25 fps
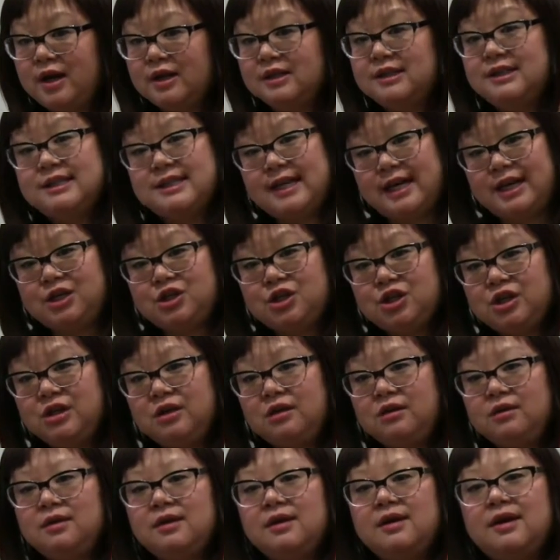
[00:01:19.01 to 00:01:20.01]
staging
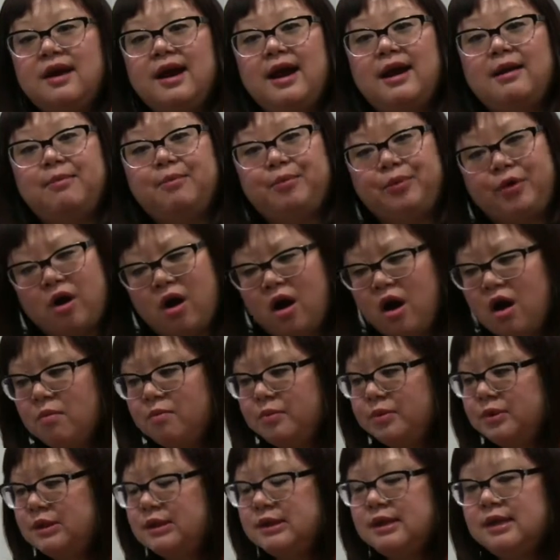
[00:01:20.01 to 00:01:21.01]
and
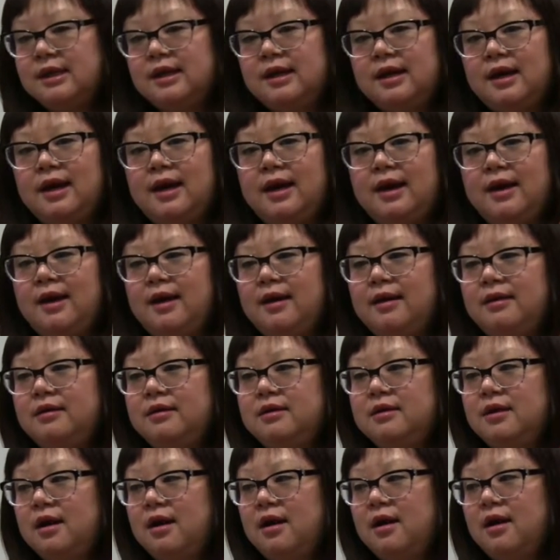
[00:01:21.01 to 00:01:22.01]
props
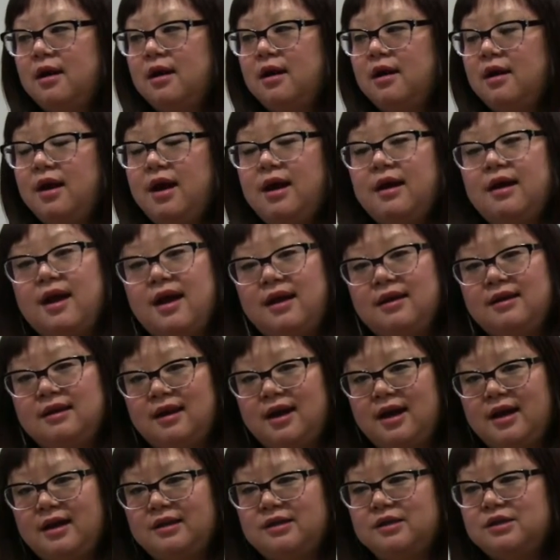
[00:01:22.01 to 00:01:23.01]
and
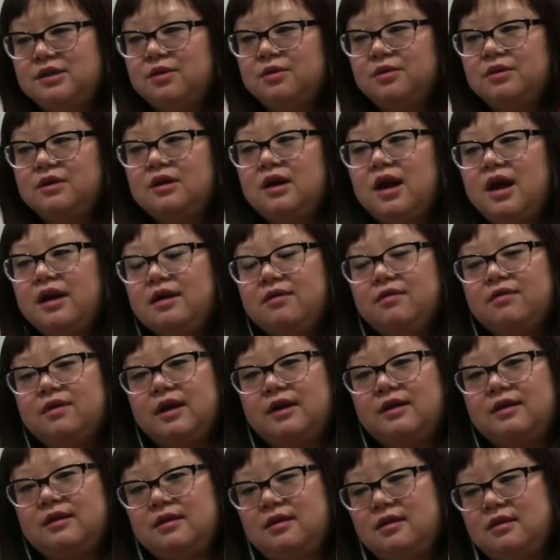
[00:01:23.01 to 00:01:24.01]
light. So kind of
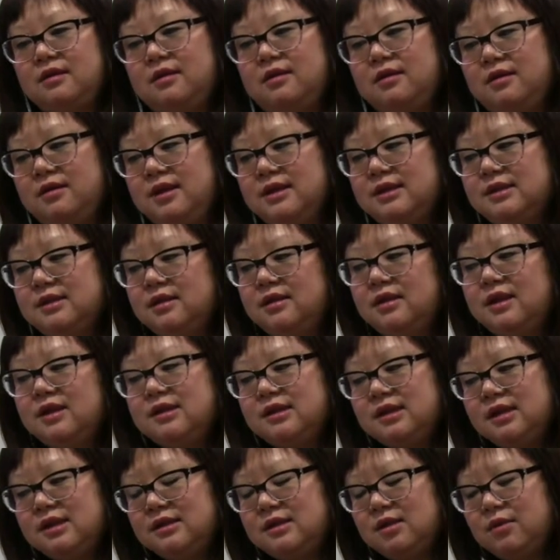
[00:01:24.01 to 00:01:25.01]
like these
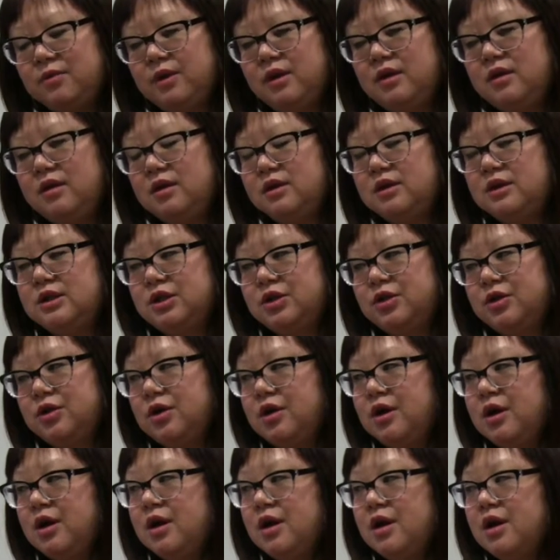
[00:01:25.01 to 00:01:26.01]
things that we
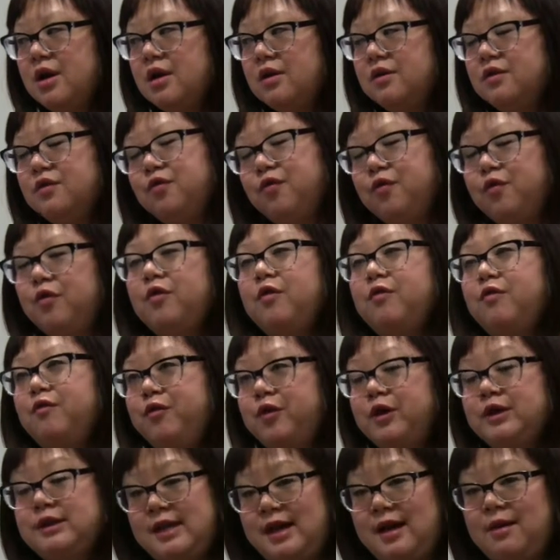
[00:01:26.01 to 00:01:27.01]
consider.
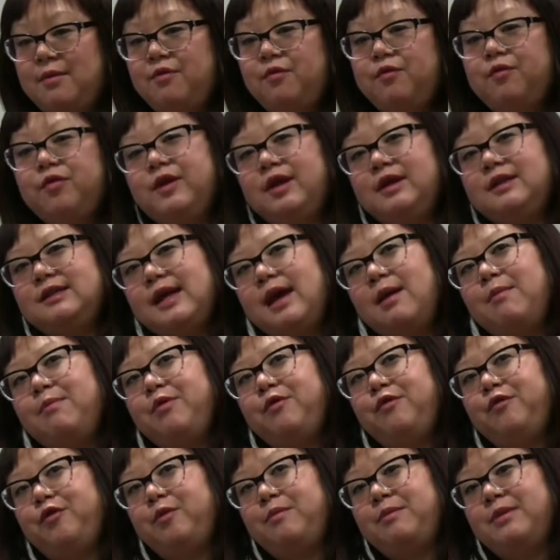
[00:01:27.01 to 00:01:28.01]
For example, the example
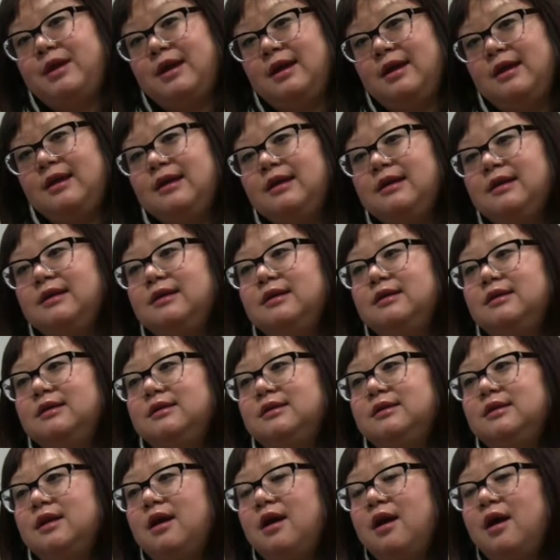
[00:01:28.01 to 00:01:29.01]
for me
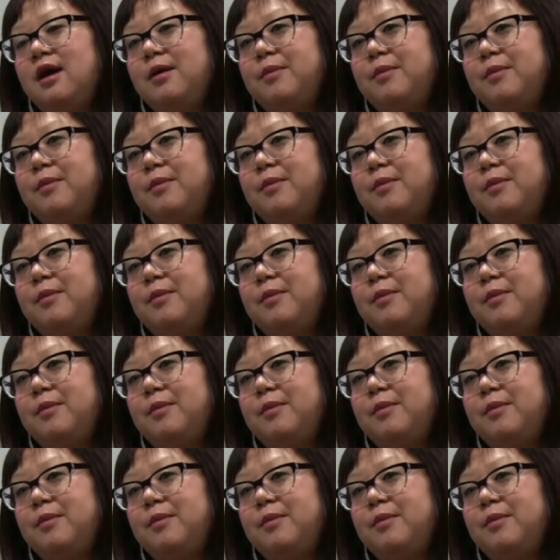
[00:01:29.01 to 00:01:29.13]
is